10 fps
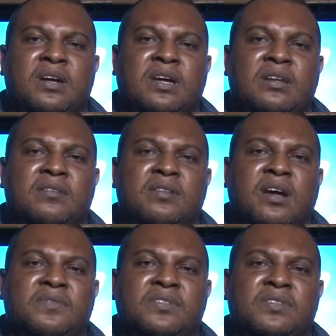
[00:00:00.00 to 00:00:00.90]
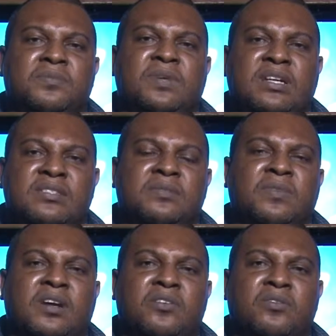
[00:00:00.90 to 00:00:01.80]
And after Pastor
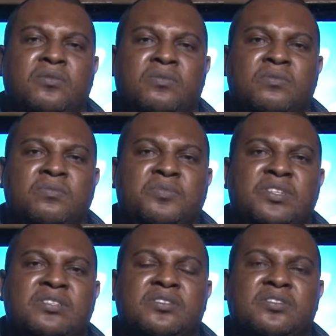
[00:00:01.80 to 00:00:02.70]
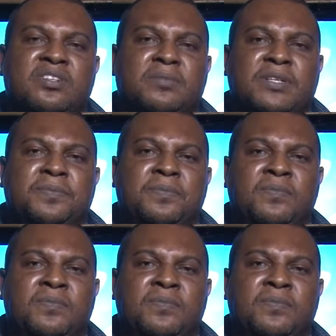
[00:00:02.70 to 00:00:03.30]
Mario preached the sermon,